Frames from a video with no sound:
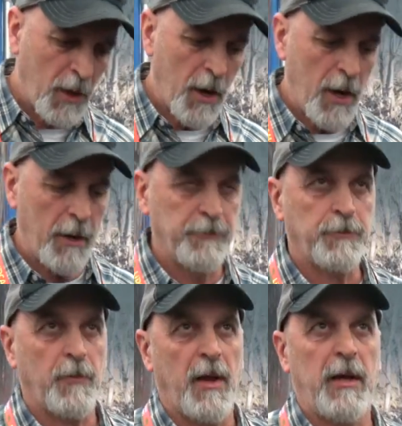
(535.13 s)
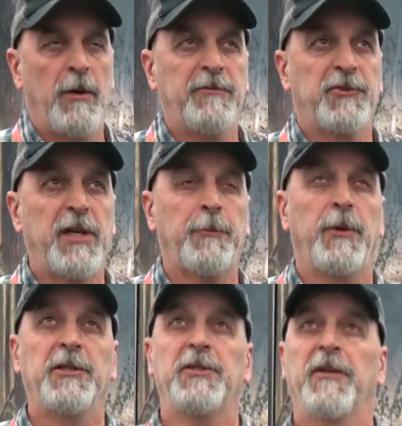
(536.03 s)
I don't have the
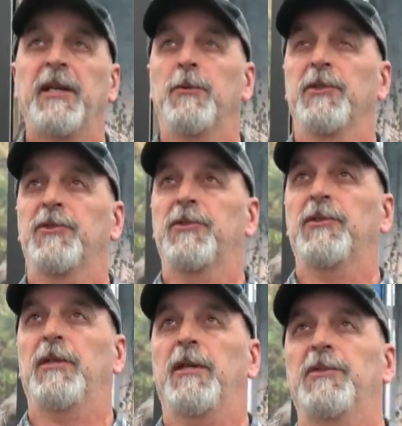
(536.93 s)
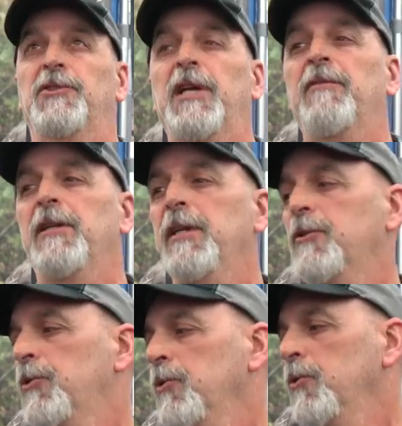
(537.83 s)
separation. I think it was
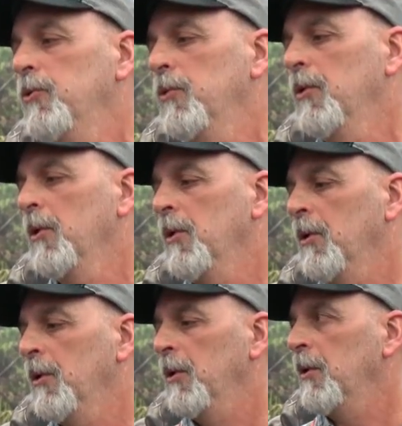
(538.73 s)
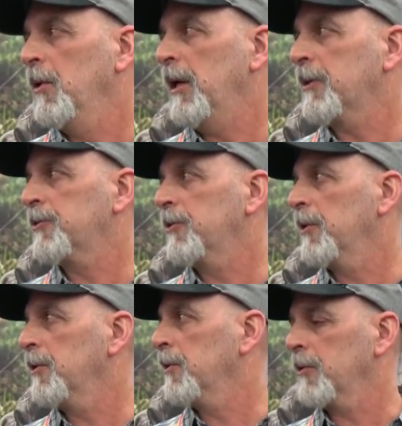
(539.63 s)
72
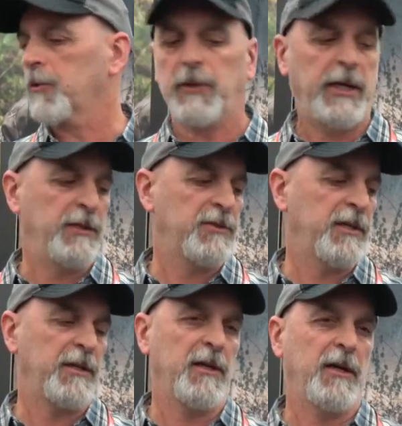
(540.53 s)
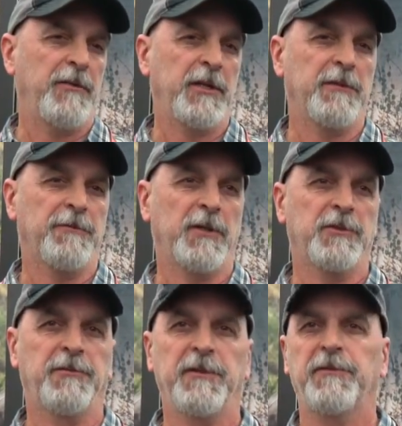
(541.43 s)
extra grains, and then I think the
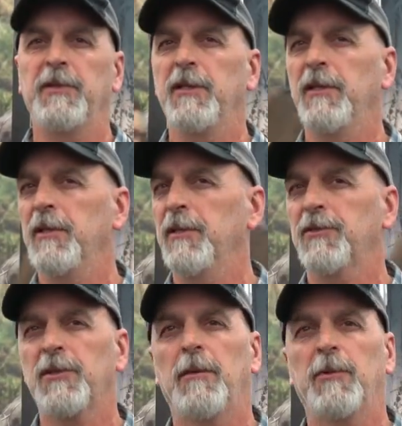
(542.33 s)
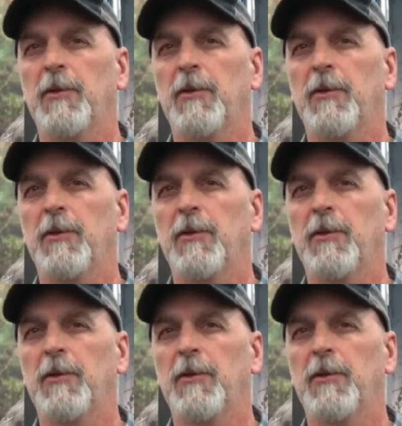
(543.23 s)
front's 50 some